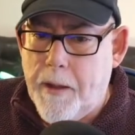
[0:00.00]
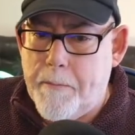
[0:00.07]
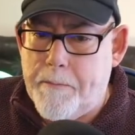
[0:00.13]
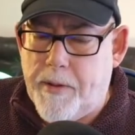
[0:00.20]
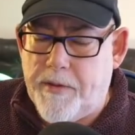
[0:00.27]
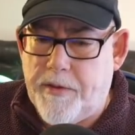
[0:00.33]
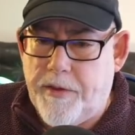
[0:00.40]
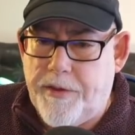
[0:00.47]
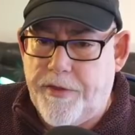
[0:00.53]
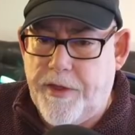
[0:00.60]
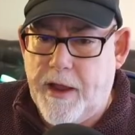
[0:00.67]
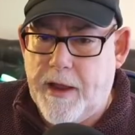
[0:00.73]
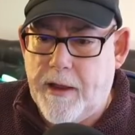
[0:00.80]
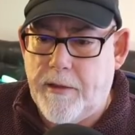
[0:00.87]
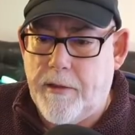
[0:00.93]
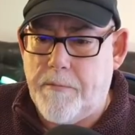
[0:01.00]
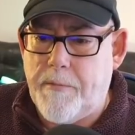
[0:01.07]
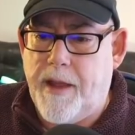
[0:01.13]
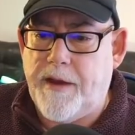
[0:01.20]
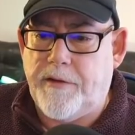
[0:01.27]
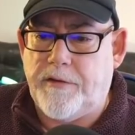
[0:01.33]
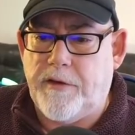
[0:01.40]
But the thing that
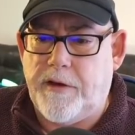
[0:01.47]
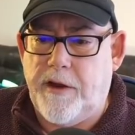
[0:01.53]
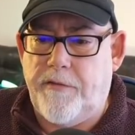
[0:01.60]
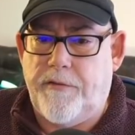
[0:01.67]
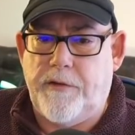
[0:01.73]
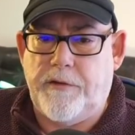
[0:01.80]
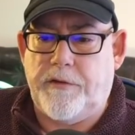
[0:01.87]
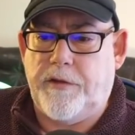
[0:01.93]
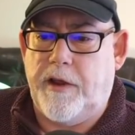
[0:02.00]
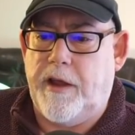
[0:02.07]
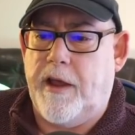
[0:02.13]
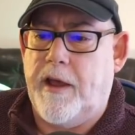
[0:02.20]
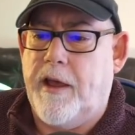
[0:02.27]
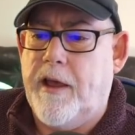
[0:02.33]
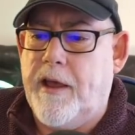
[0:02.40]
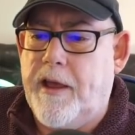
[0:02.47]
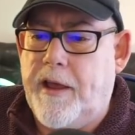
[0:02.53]
makes the difference here